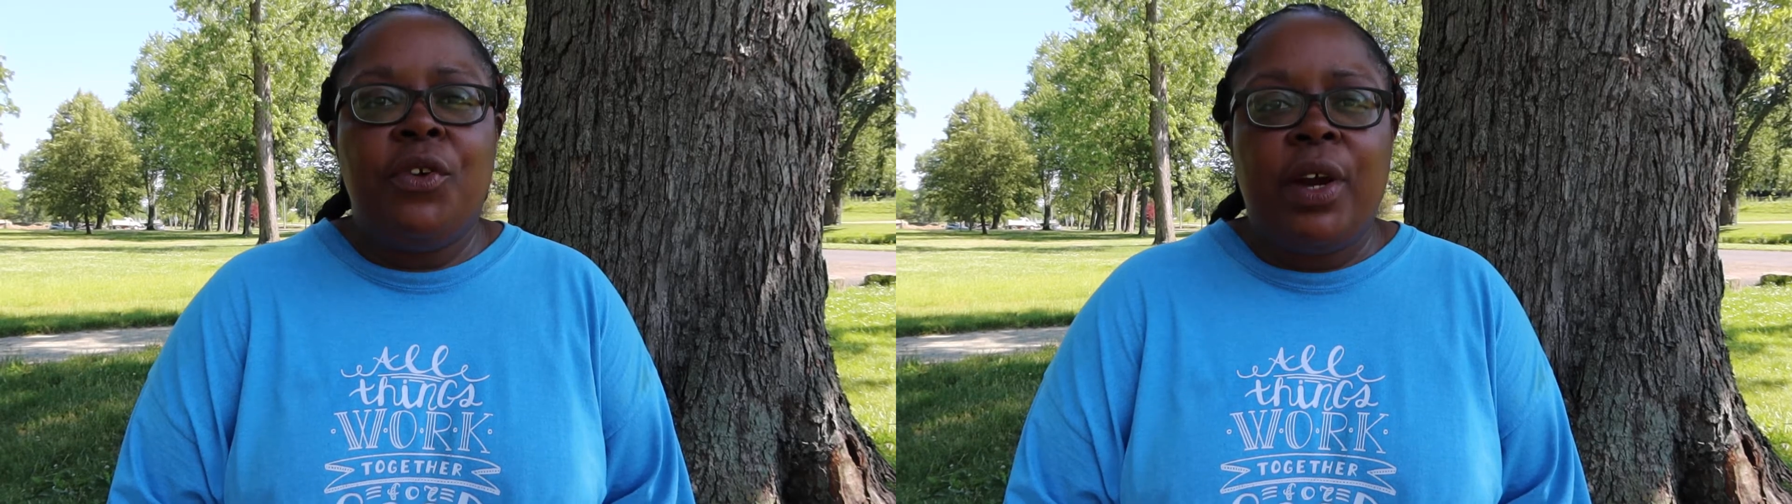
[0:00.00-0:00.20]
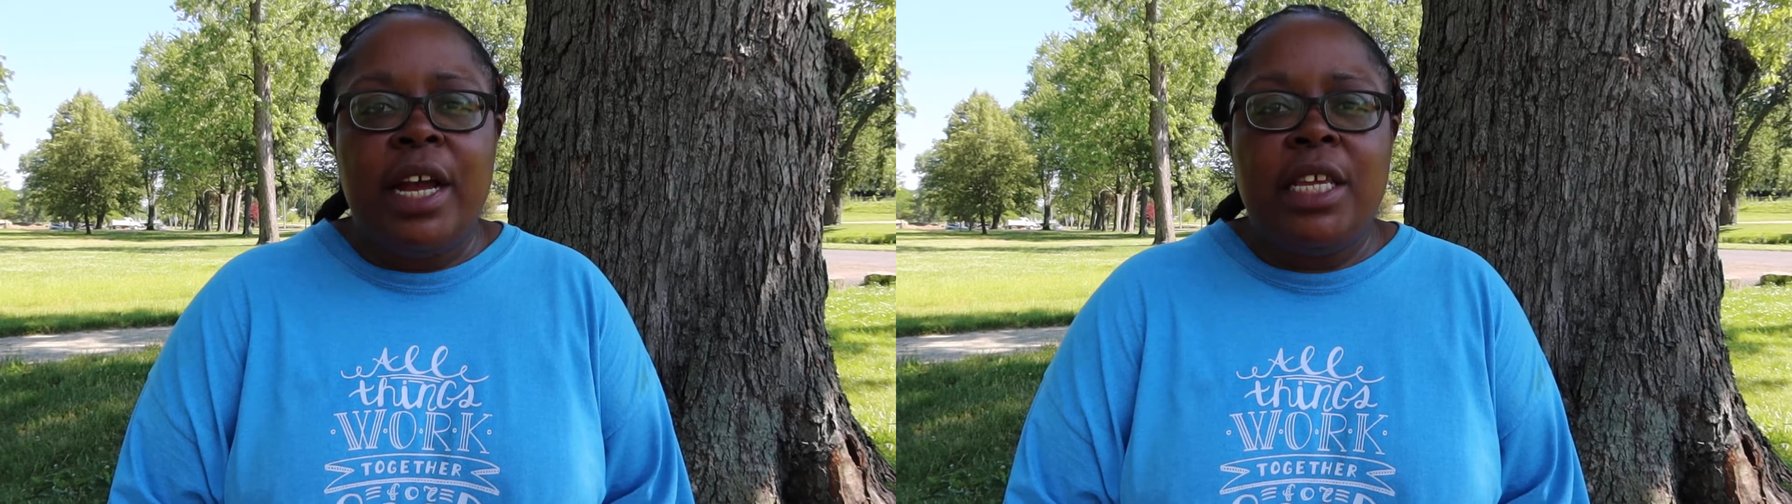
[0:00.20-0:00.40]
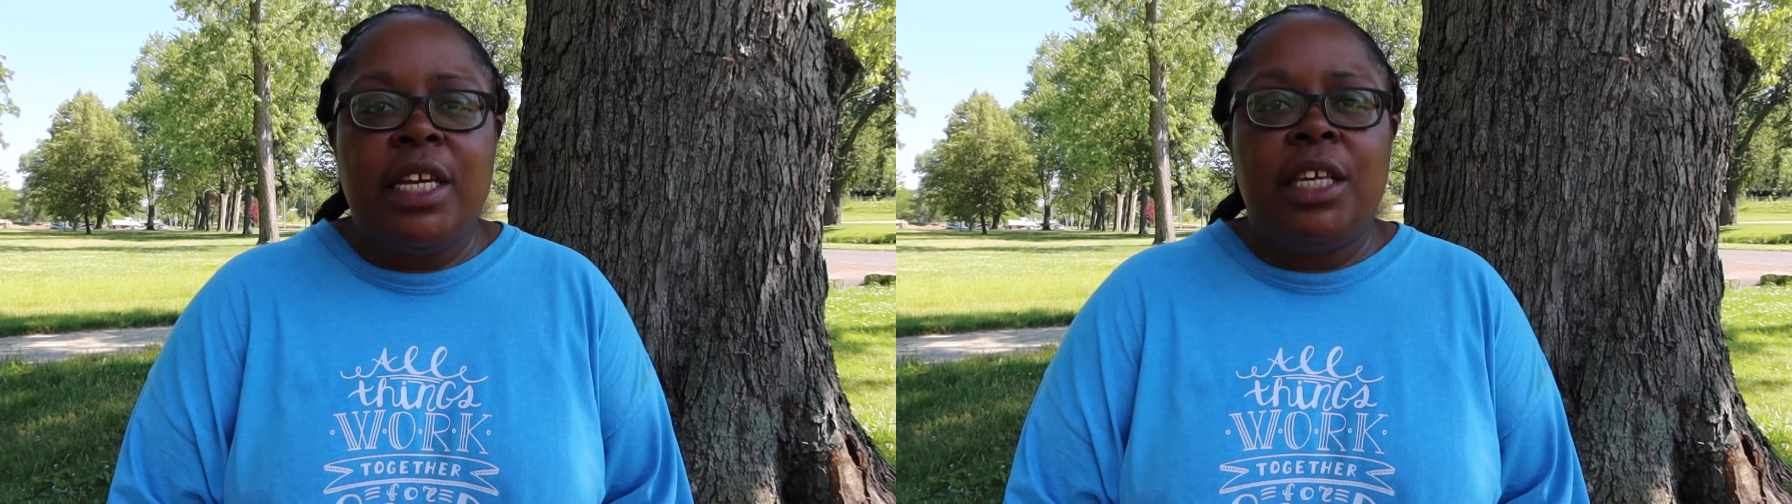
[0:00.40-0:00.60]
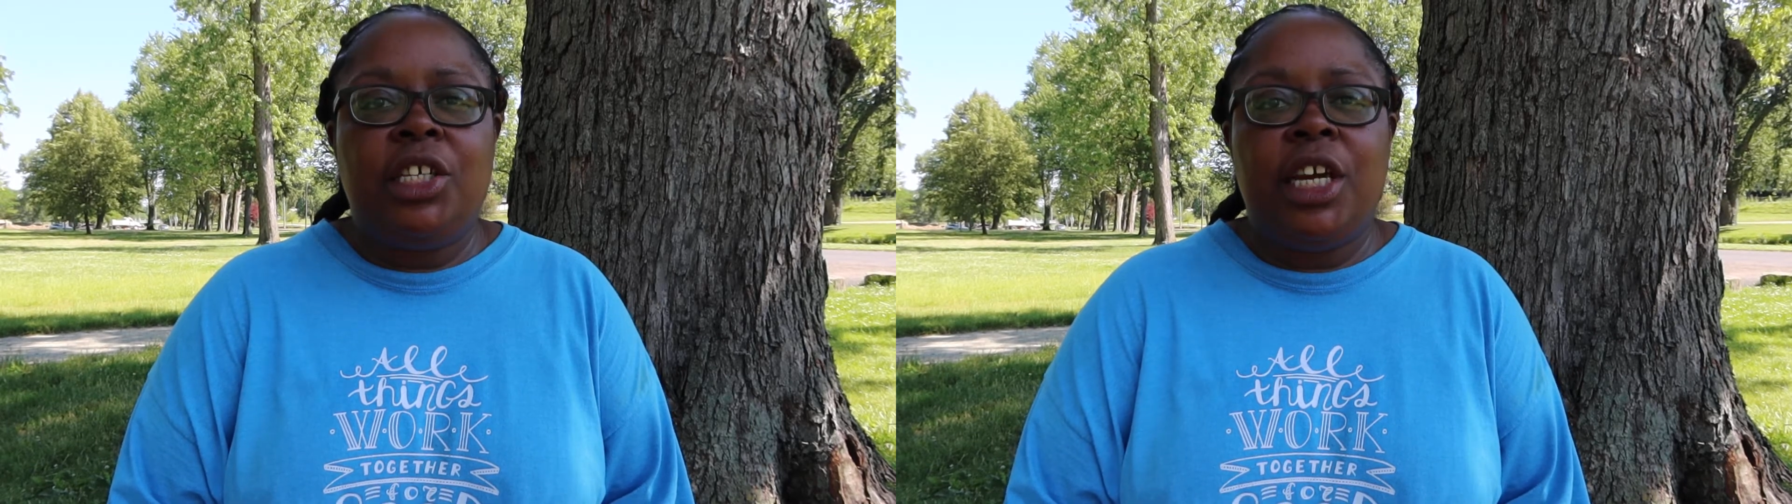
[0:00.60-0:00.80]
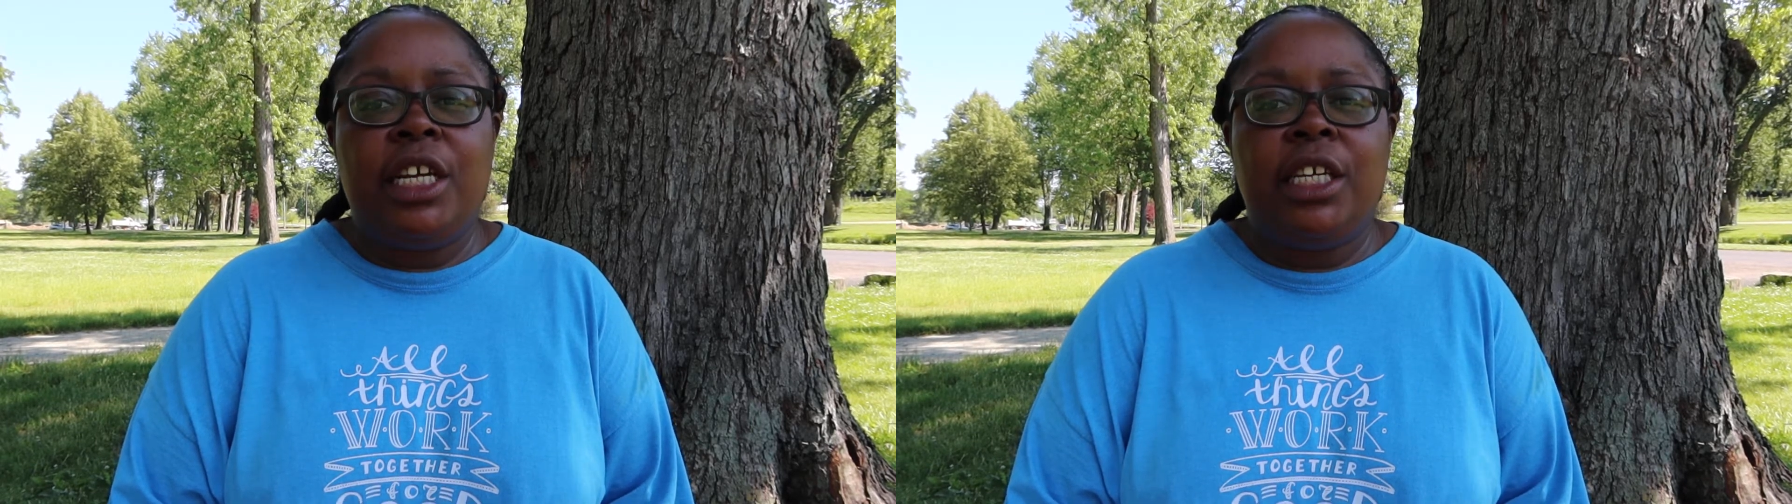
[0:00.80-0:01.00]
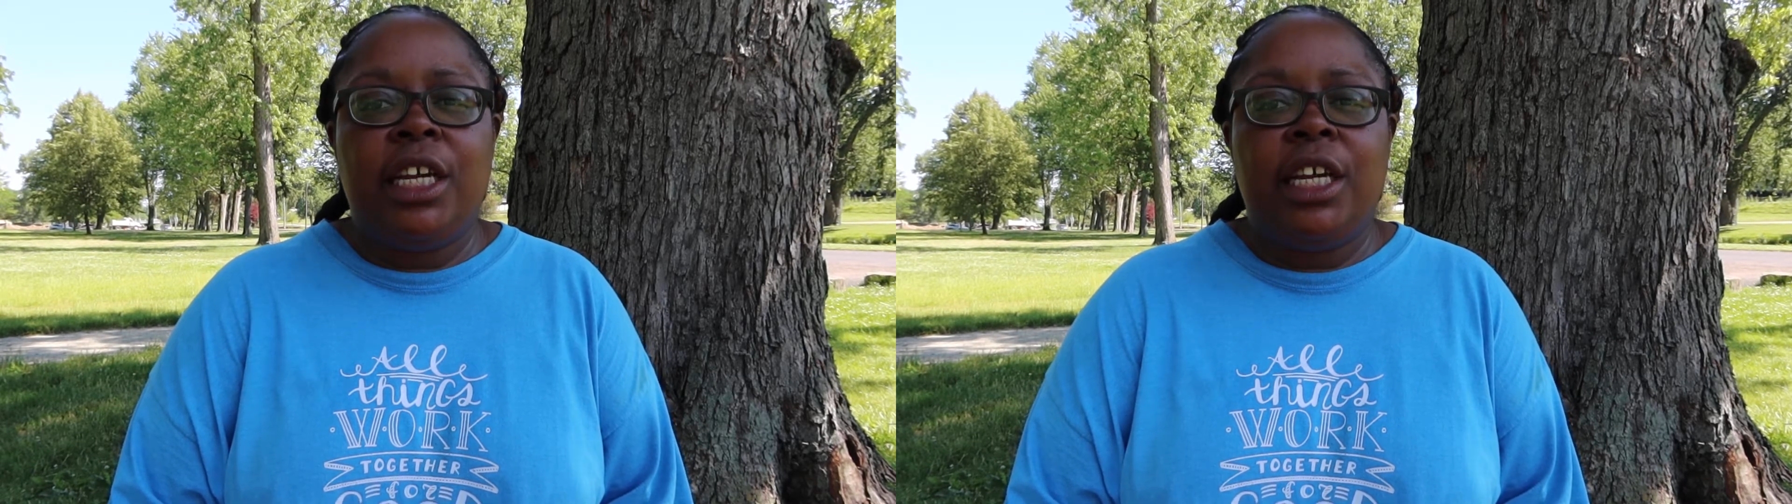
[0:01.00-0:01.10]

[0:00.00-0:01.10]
you guys to get a chance